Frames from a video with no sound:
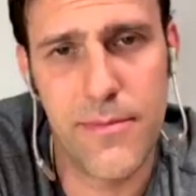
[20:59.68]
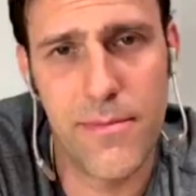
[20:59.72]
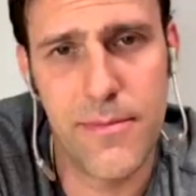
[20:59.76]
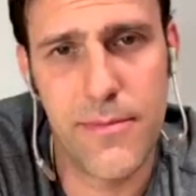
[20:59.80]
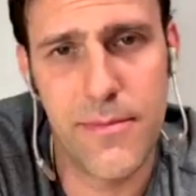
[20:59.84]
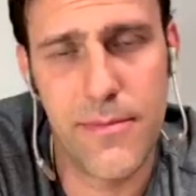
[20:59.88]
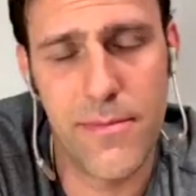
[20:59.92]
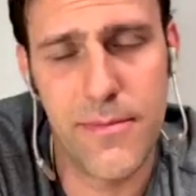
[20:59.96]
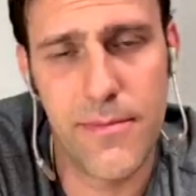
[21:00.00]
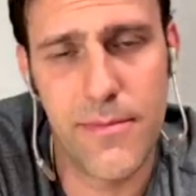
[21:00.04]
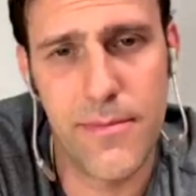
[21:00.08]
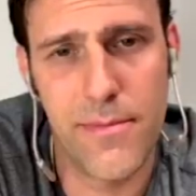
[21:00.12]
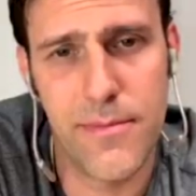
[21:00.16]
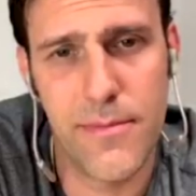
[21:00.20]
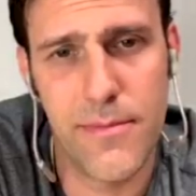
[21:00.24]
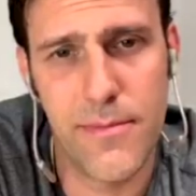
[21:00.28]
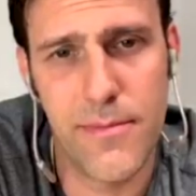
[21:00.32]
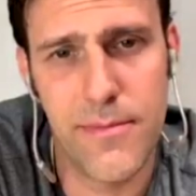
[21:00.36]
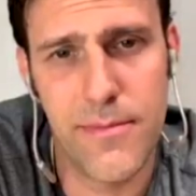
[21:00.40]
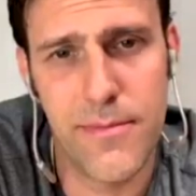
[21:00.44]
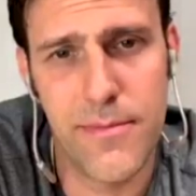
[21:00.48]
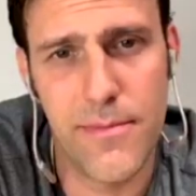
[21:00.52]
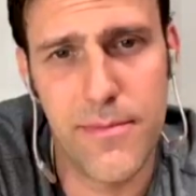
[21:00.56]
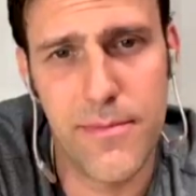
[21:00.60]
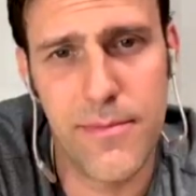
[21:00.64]

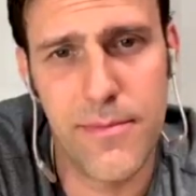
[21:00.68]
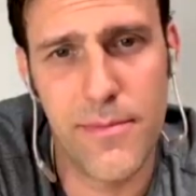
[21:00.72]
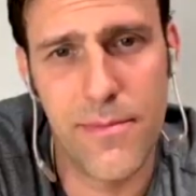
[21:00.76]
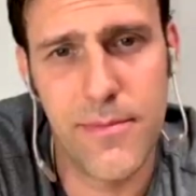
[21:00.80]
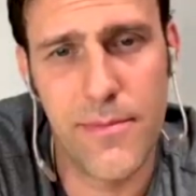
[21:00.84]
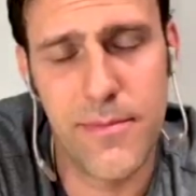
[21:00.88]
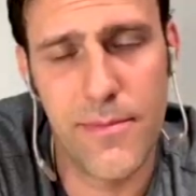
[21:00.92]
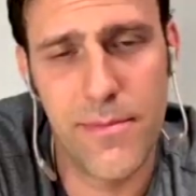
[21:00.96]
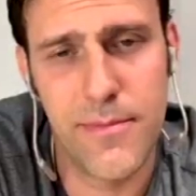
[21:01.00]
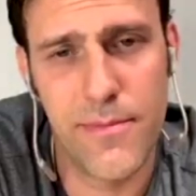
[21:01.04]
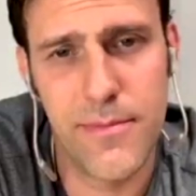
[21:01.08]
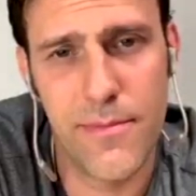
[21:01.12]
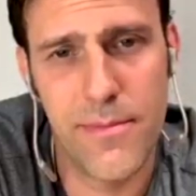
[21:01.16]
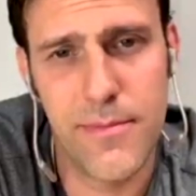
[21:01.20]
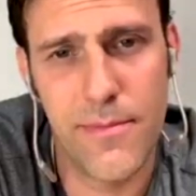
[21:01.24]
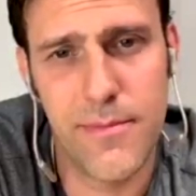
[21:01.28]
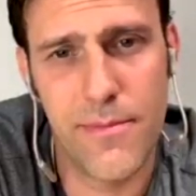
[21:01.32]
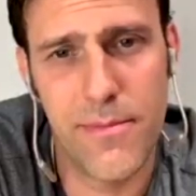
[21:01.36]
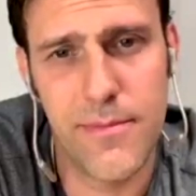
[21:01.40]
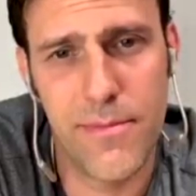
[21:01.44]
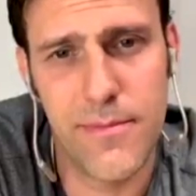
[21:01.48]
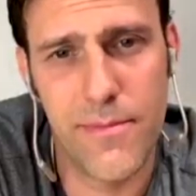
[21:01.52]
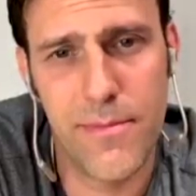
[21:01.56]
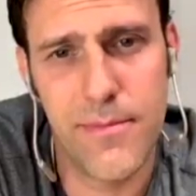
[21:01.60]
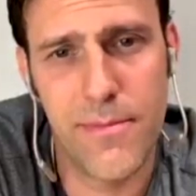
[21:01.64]

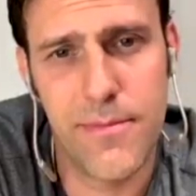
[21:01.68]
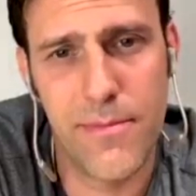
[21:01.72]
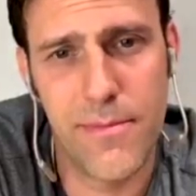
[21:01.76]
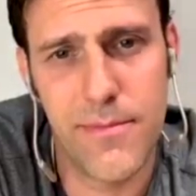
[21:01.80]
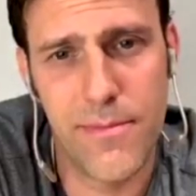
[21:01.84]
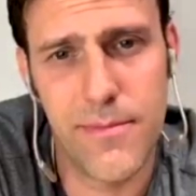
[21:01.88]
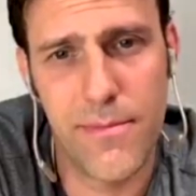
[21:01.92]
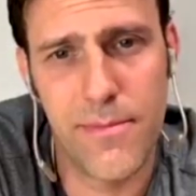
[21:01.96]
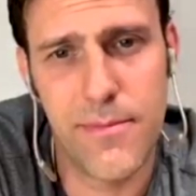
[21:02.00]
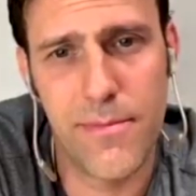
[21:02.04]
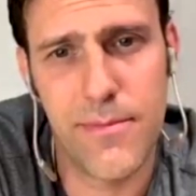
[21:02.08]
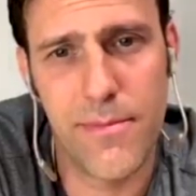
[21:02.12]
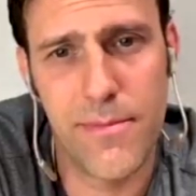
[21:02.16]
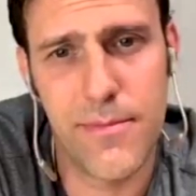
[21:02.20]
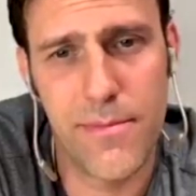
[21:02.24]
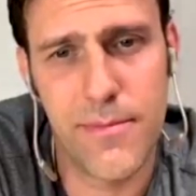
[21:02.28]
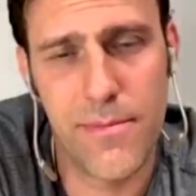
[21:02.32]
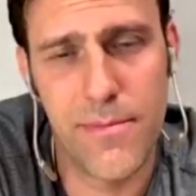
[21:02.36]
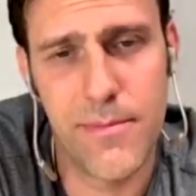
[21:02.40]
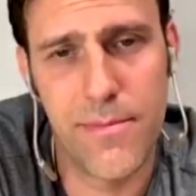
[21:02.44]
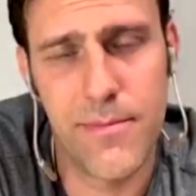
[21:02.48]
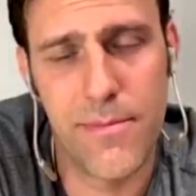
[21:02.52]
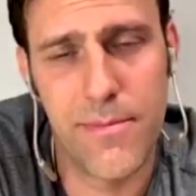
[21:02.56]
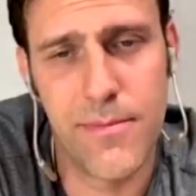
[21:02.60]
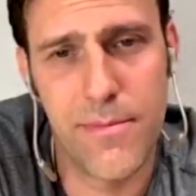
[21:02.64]

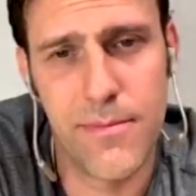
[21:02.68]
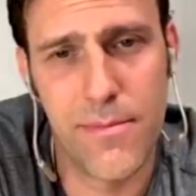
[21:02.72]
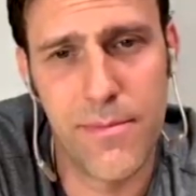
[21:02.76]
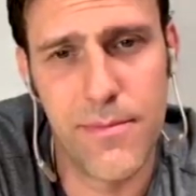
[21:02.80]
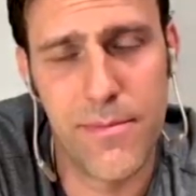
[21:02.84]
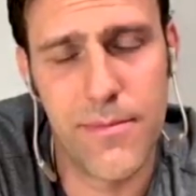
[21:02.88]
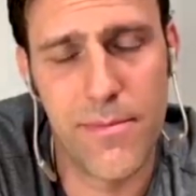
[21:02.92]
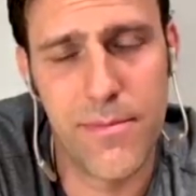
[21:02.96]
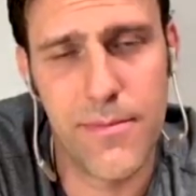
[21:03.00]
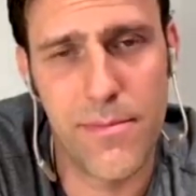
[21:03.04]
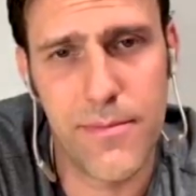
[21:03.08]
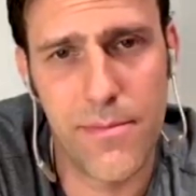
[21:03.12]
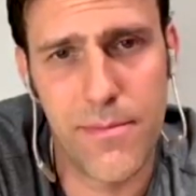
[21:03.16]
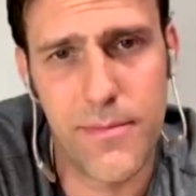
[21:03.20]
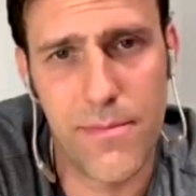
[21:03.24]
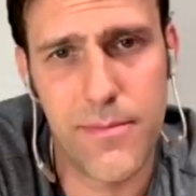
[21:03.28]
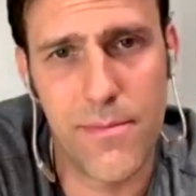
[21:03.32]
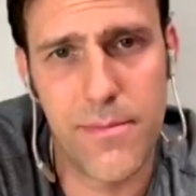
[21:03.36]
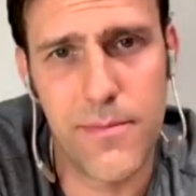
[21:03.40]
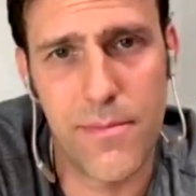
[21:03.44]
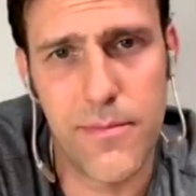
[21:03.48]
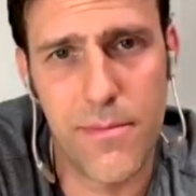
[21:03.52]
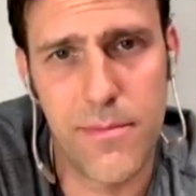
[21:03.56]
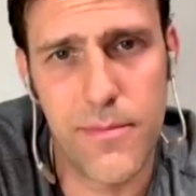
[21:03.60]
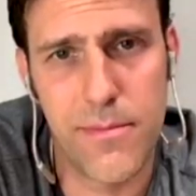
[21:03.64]

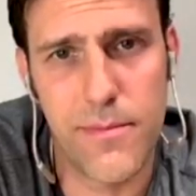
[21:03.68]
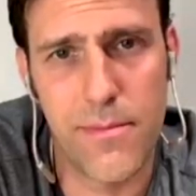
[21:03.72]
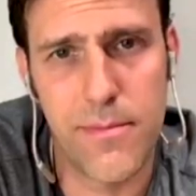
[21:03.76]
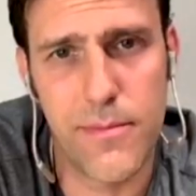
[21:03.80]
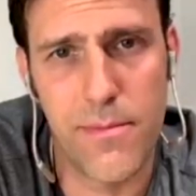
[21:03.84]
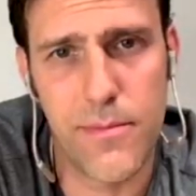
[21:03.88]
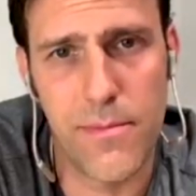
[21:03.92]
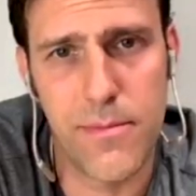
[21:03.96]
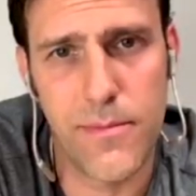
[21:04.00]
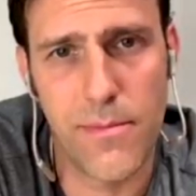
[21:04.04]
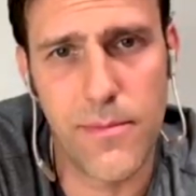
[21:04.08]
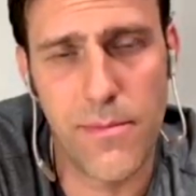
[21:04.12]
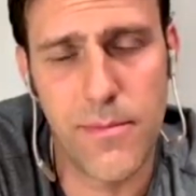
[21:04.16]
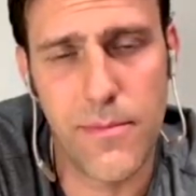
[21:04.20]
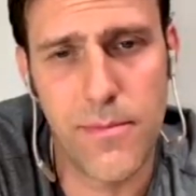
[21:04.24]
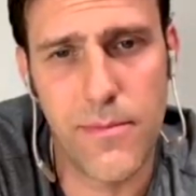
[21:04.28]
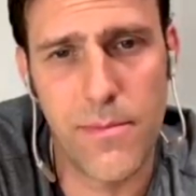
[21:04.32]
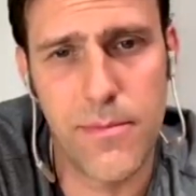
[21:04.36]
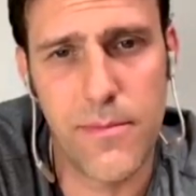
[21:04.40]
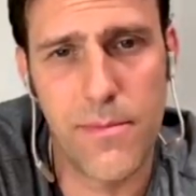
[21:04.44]
(not speaking)